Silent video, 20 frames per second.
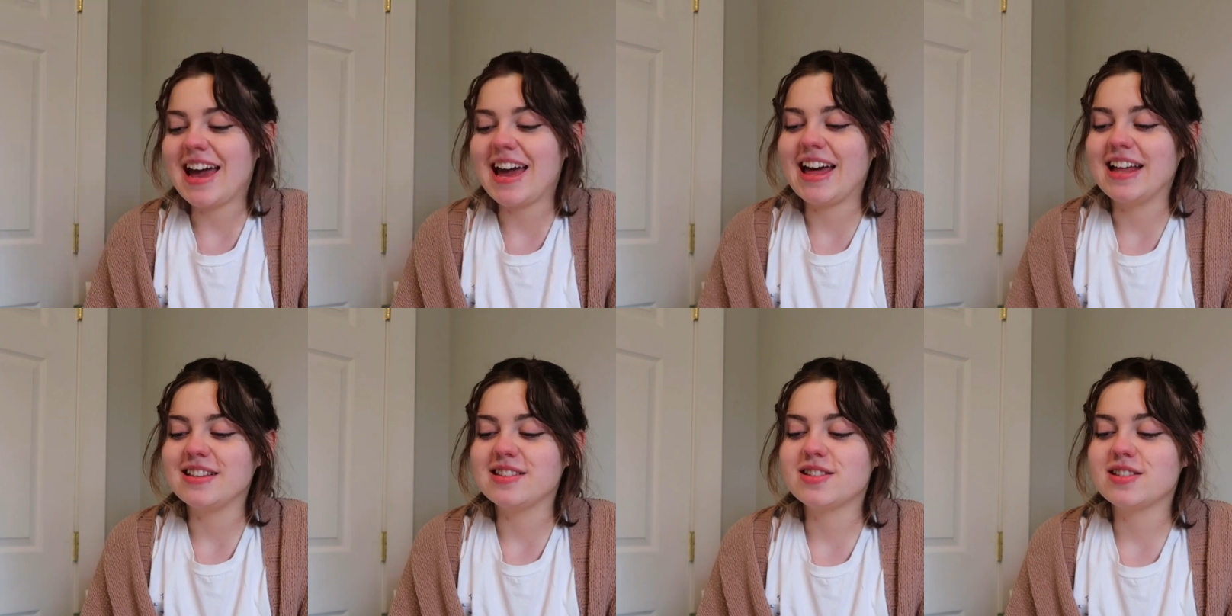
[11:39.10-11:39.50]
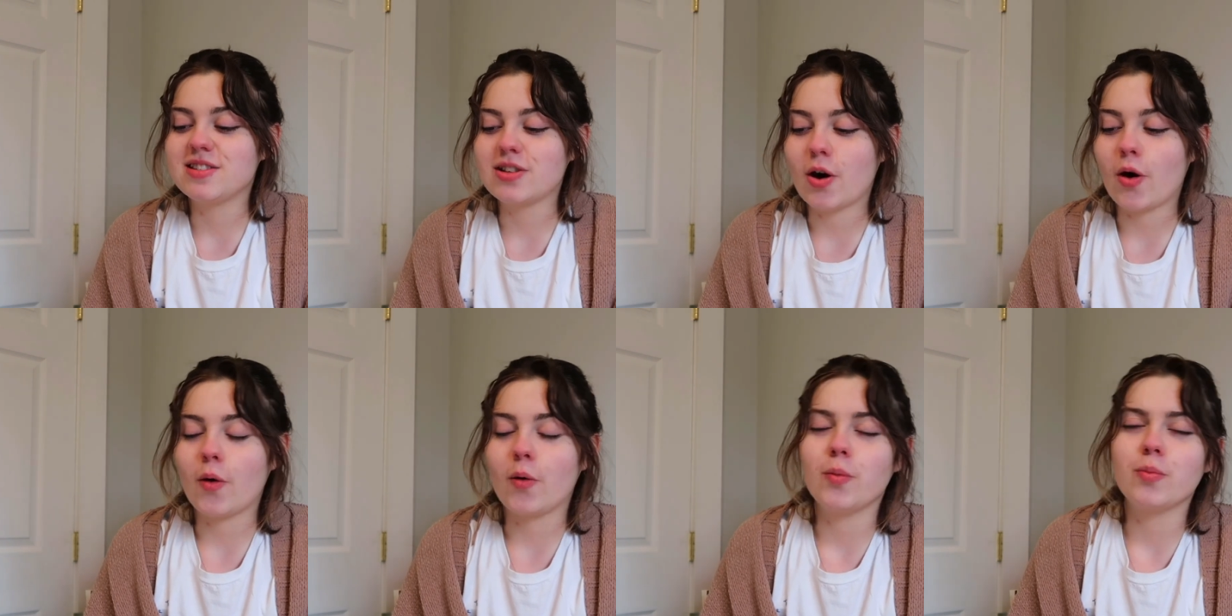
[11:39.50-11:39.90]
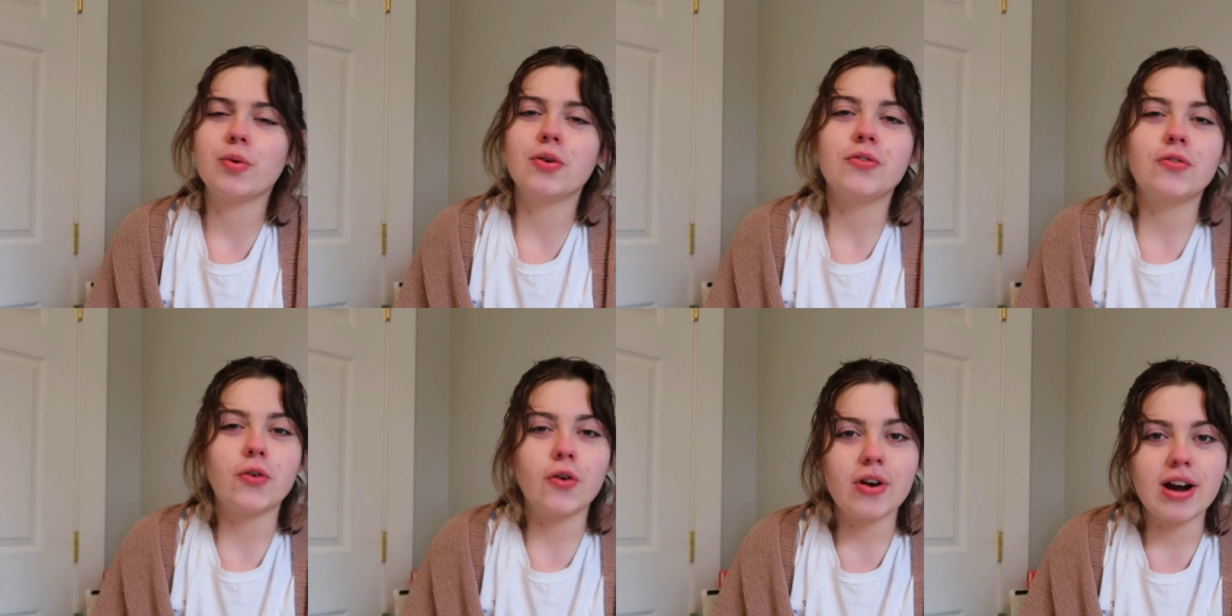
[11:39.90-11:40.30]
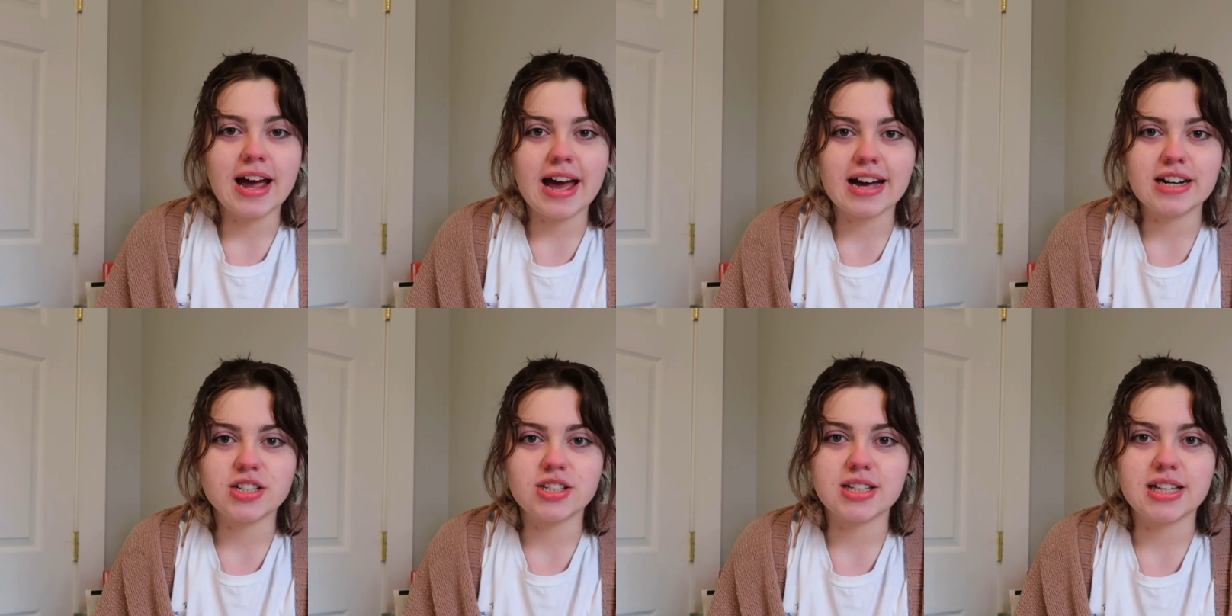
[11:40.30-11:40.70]
And so, before I
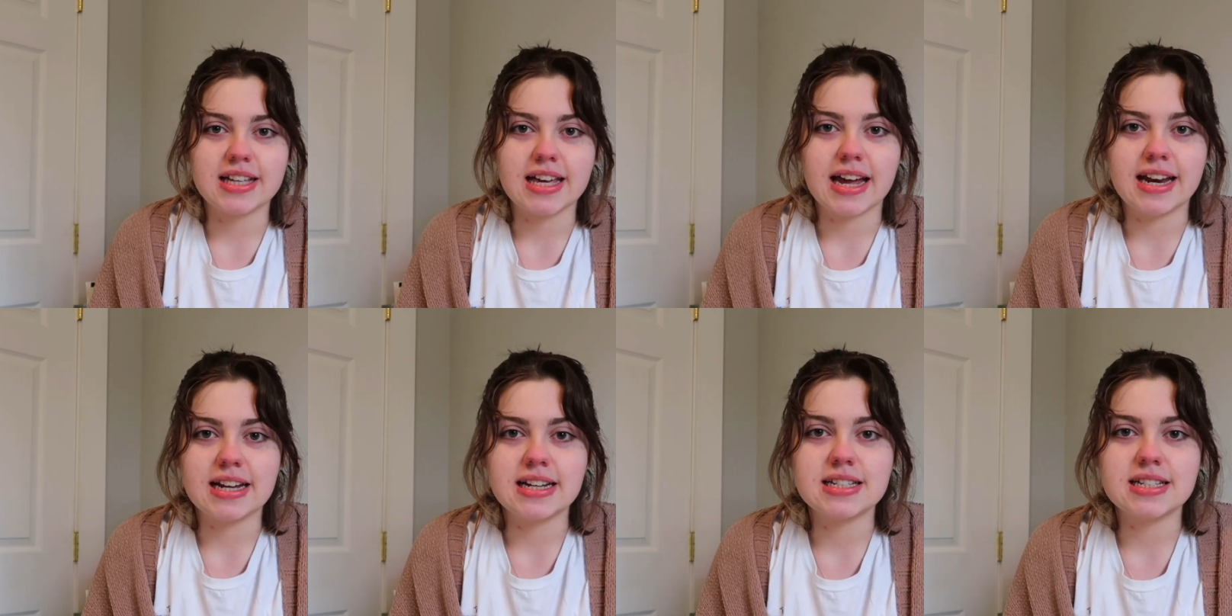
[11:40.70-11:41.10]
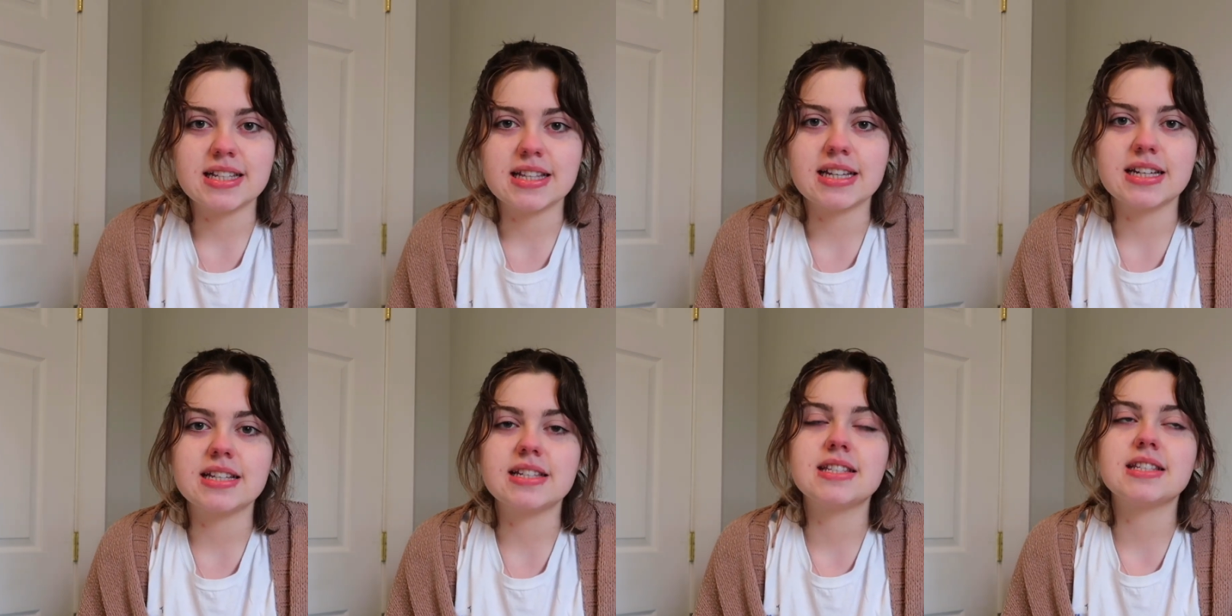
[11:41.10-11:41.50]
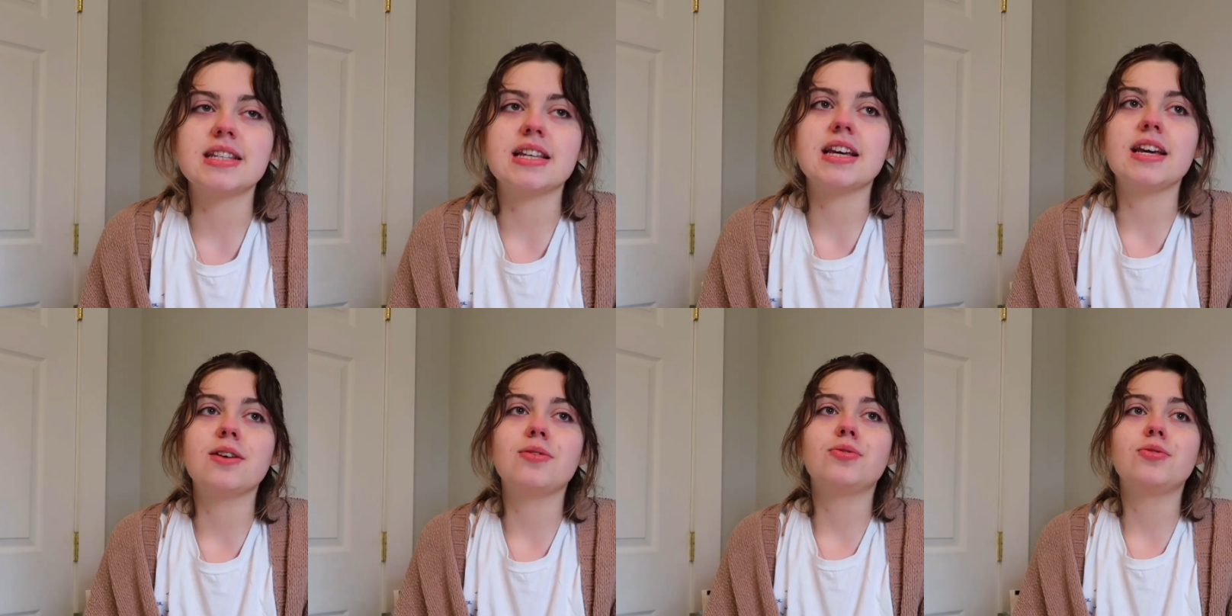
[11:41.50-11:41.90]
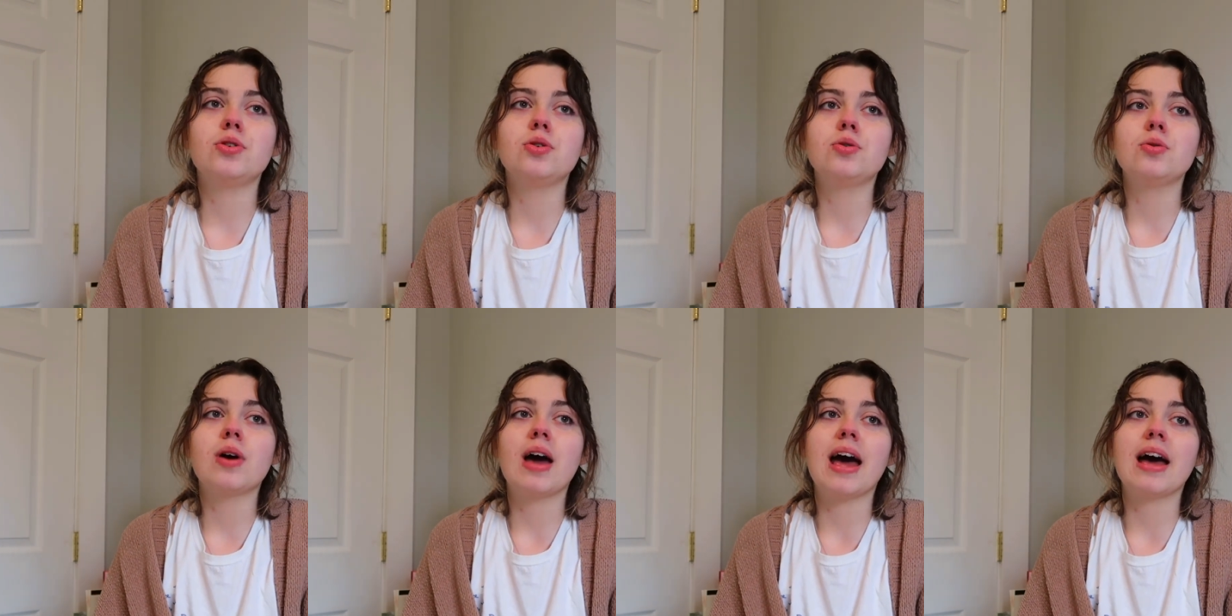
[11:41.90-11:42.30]
actually get into this, if
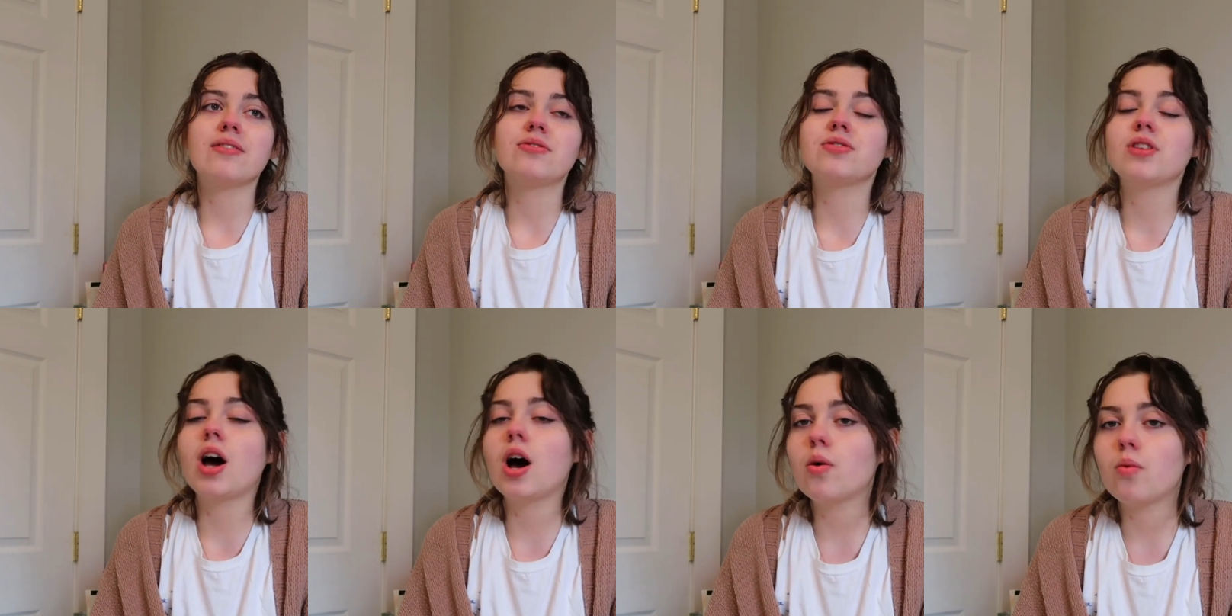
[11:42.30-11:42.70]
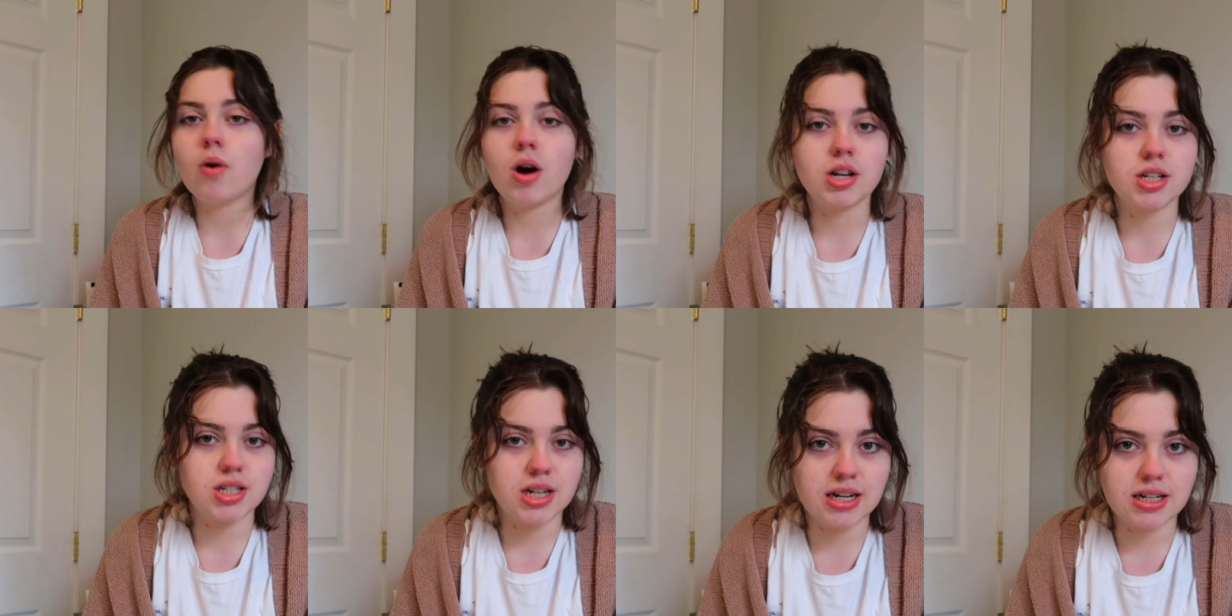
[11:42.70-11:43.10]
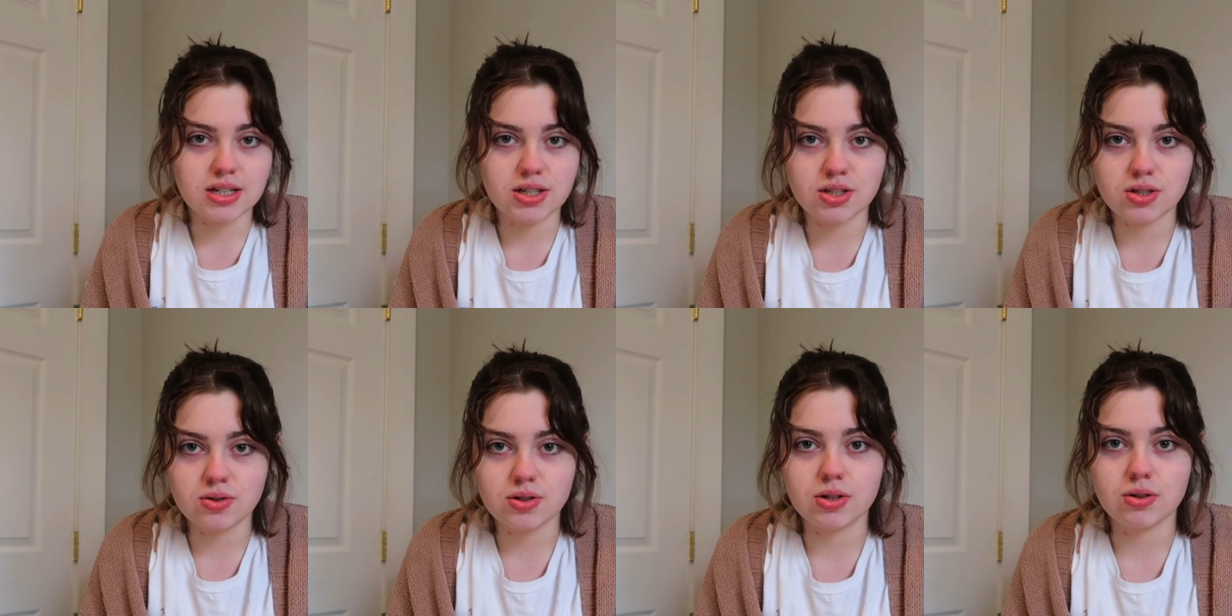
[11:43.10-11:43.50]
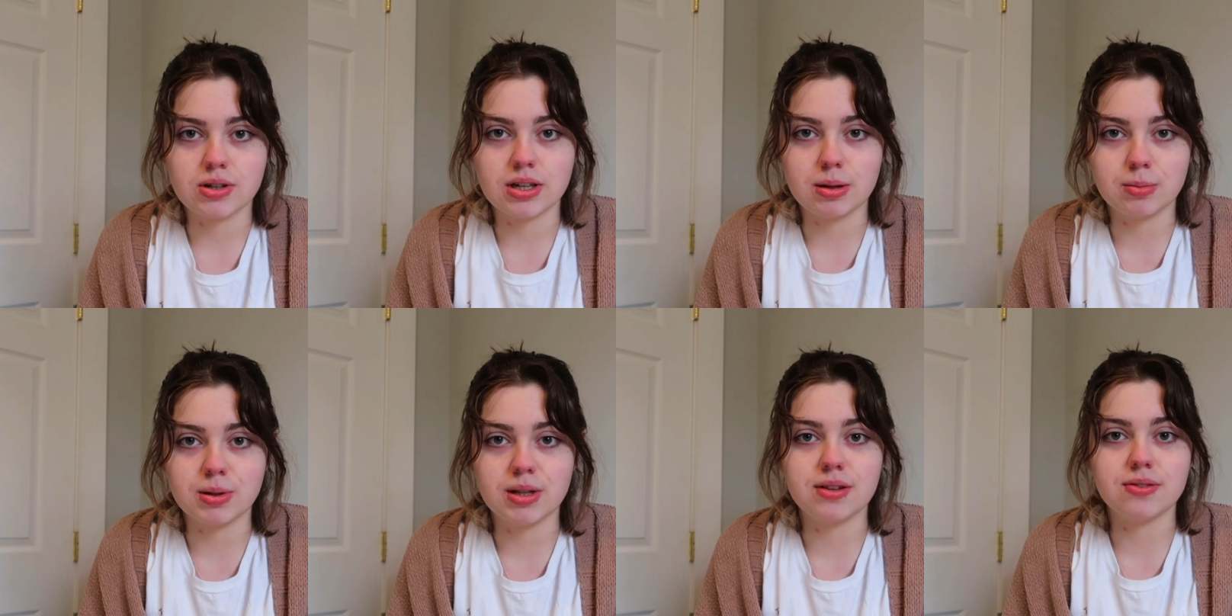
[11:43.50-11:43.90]
you have not watched any Studio
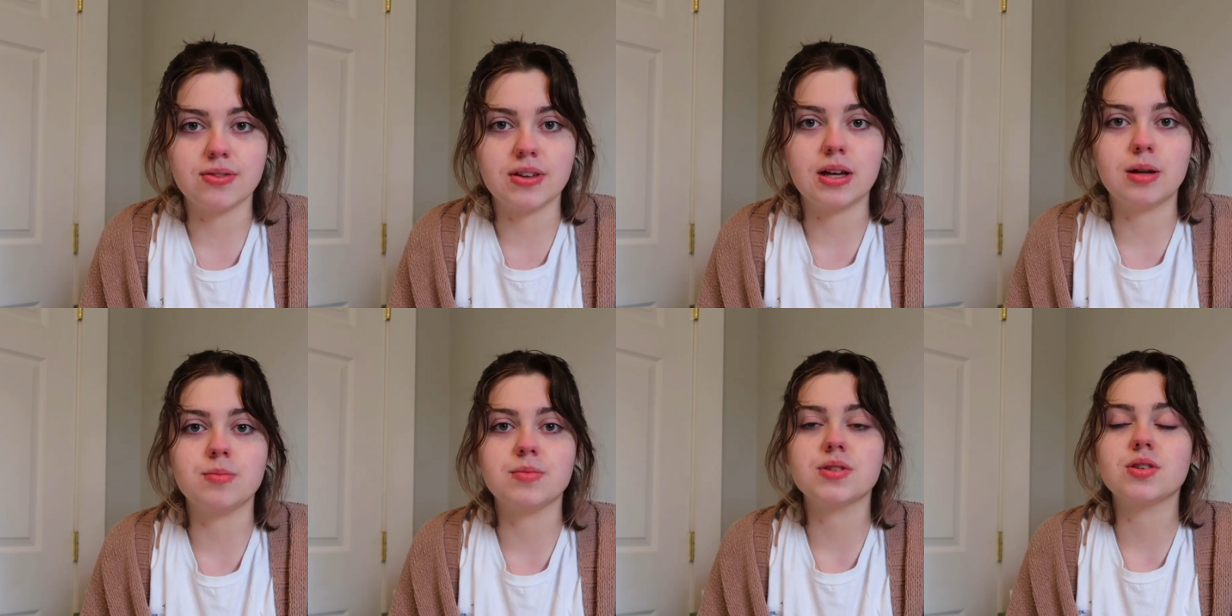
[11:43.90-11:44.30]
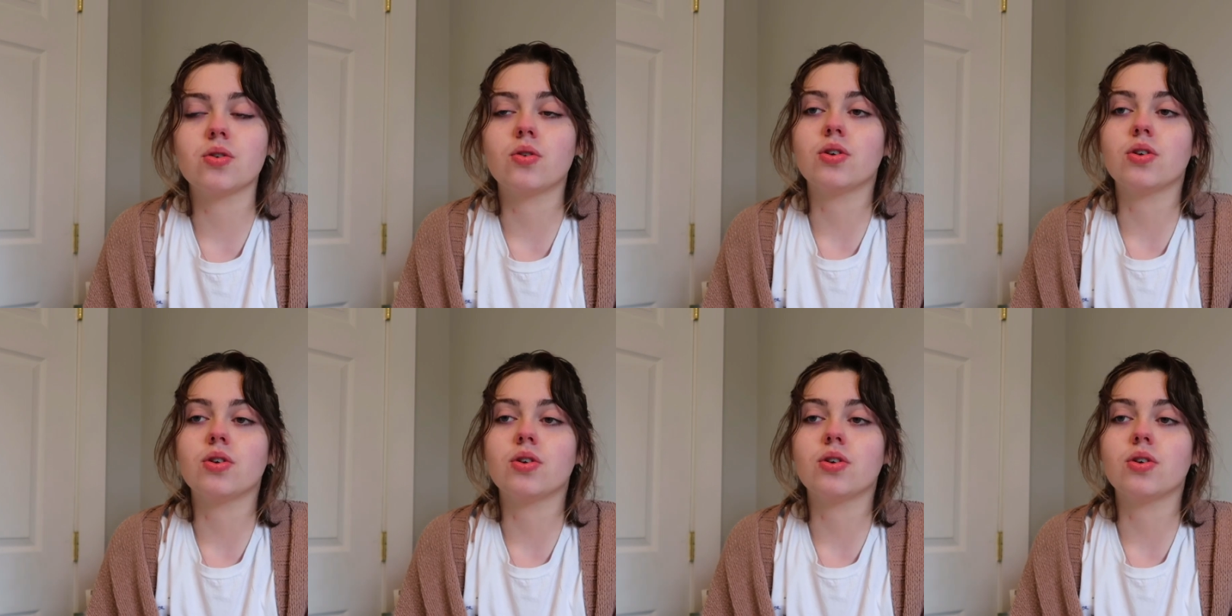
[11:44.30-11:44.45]
Ghibli films,